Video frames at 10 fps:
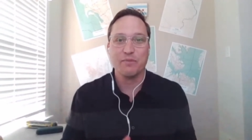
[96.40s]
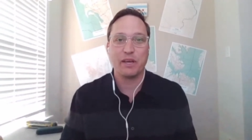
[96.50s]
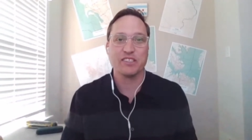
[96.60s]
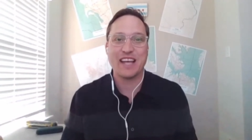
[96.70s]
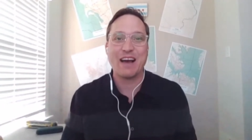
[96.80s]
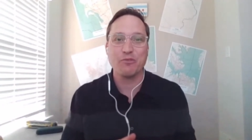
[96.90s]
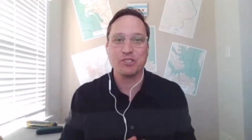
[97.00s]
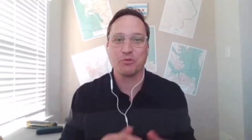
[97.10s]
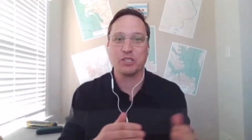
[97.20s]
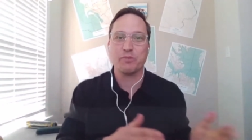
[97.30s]
because that was
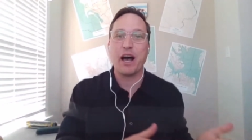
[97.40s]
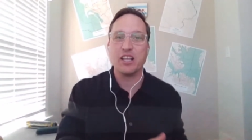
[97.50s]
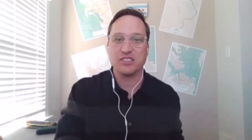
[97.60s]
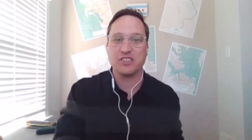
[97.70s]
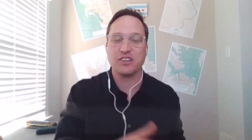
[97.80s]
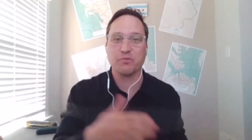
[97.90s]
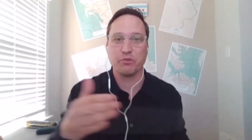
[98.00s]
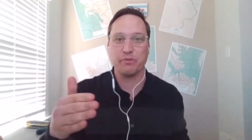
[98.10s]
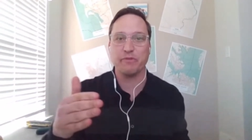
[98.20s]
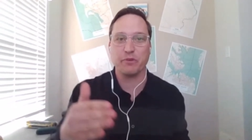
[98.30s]
the response to the
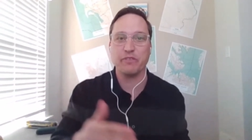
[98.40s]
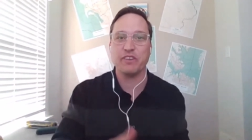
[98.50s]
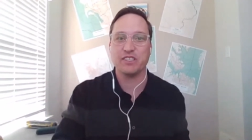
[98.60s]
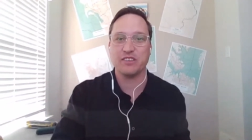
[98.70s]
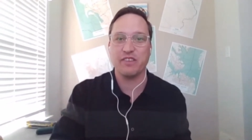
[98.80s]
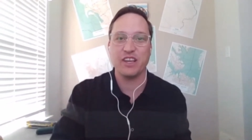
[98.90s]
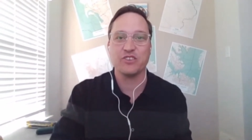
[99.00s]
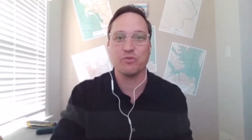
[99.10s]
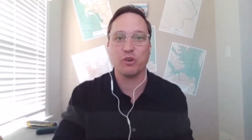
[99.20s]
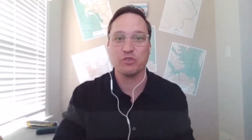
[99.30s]
pre- previous
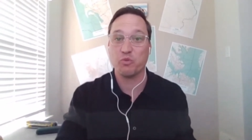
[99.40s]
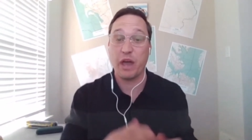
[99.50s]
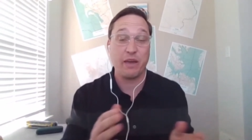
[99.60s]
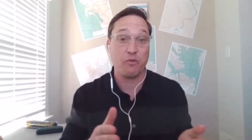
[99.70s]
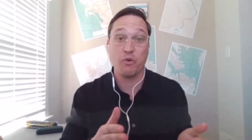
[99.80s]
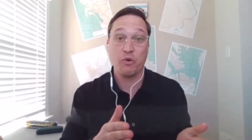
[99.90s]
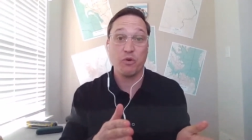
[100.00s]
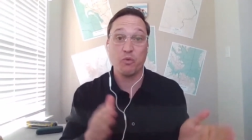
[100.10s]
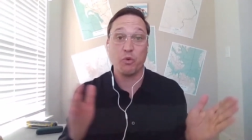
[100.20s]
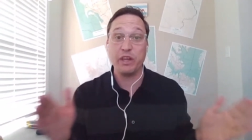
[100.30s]
invasion was hey
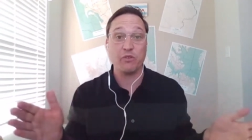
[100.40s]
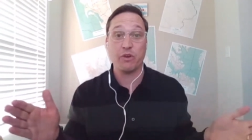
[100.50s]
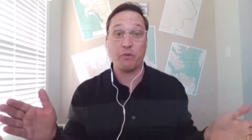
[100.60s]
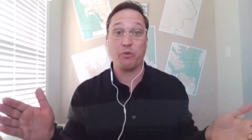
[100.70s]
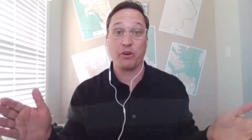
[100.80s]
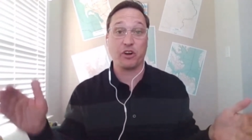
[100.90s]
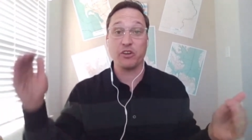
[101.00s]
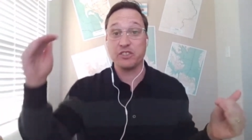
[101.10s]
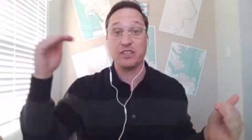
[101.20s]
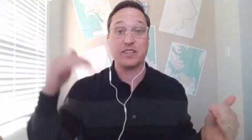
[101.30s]
we don't where
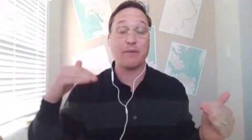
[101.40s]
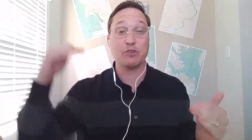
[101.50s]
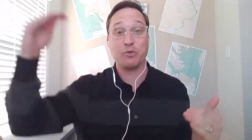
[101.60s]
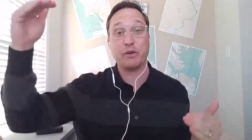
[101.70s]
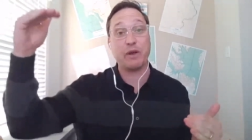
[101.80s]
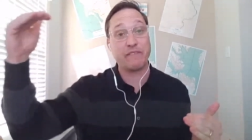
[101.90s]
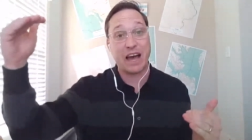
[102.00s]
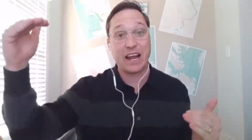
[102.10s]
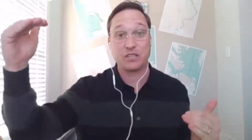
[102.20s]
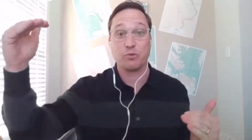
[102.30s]
currency is that much weak we've
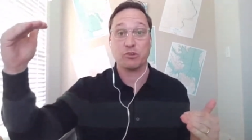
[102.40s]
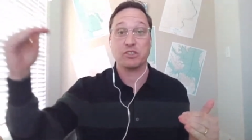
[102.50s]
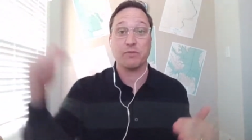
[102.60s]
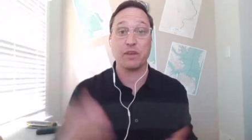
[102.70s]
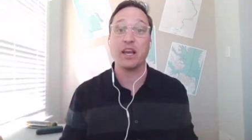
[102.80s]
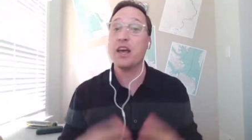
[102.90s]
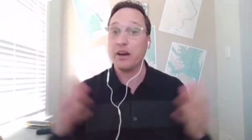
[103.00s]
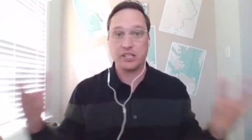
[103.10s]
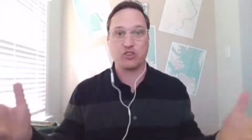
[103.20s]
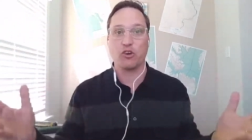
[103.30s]
got to export something
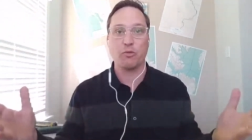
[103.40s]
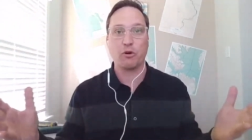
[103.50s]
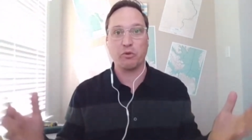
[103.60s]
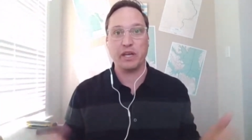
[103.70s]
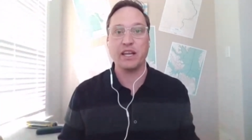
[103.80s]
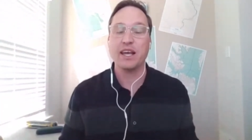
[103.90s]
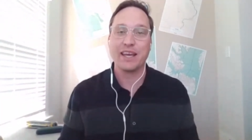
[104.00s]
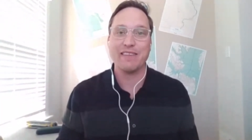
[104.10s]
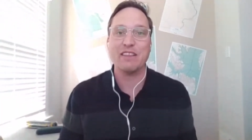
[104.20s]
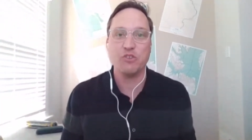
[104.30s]
let's grow more wheat
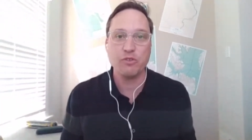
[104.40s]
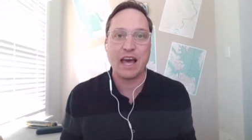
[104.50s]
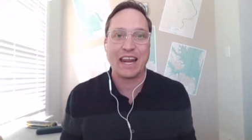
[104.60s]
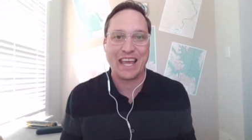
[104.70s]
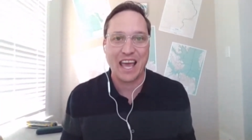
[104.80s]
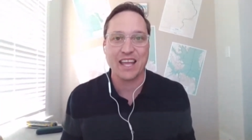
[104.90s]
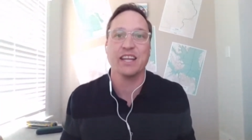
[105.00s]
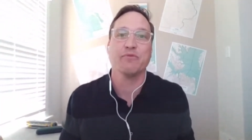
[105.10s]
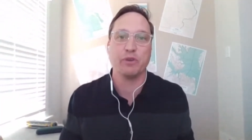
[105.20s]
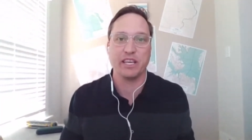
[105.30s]
can they do that again
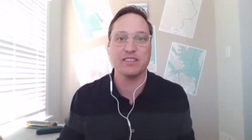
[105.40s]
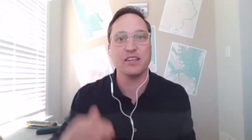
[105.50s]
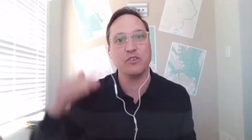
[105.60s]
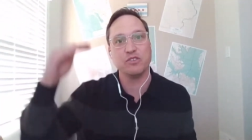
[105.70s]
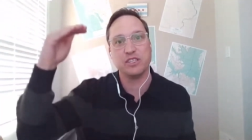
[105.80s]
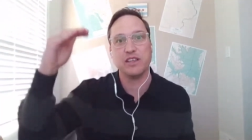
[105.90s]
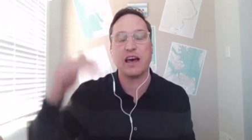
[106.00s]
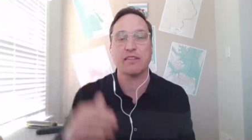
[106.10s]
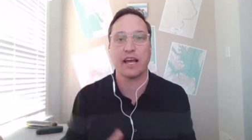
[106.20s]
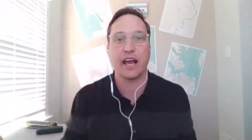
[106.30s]
if we continue to see
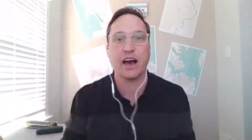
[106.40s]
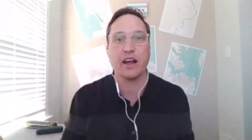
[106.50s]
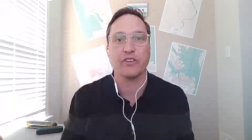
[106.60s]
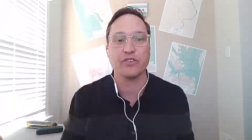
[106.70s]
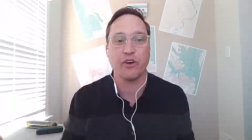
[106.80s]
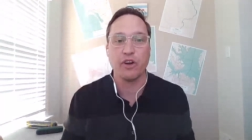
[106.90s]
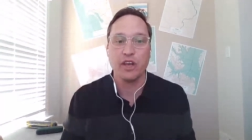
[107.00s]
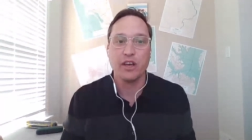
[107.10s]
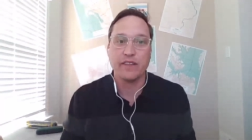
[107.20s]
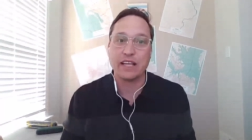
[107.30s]
that leg higher so
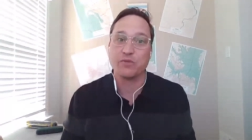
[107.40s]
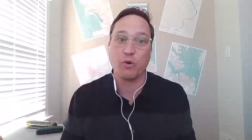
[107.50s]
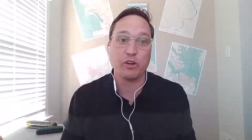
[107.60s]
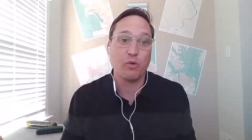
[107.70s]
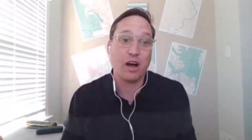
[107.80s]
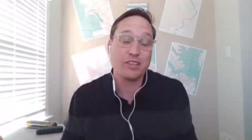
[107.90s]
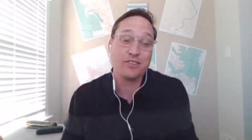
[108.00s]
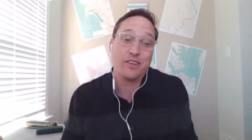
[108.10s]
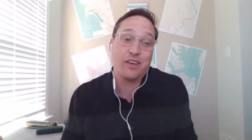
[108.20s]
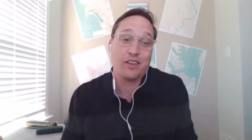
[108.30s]
that's one to watch
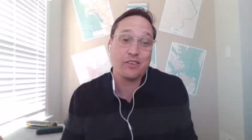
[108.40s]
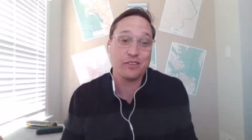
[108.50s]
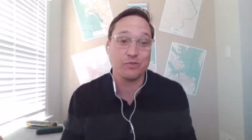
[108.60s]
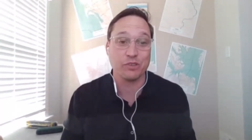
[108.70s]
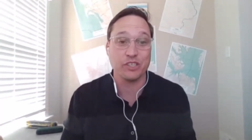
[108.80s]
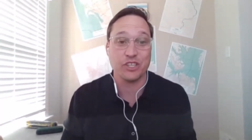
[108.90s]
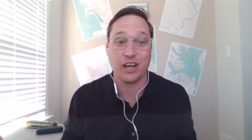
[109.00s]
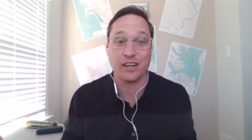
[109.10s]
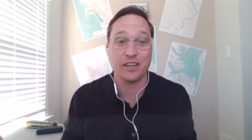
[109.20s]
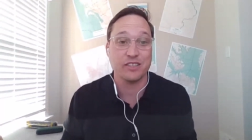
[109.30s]
and then the other is really
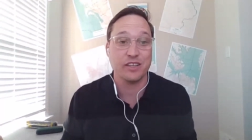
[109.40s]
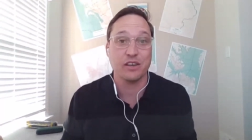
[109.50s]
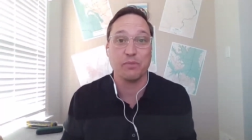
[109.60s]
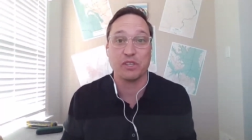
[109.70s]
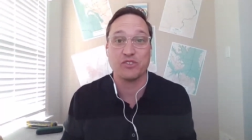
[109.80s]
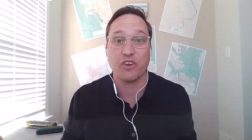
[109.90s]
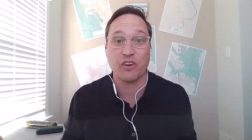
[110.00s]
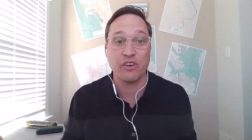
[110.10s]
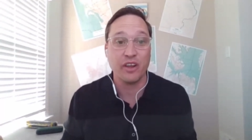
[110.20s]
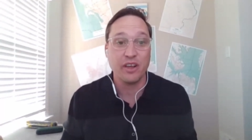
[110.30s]
china as the olympics
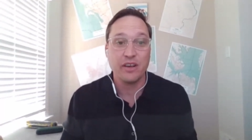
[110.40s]
start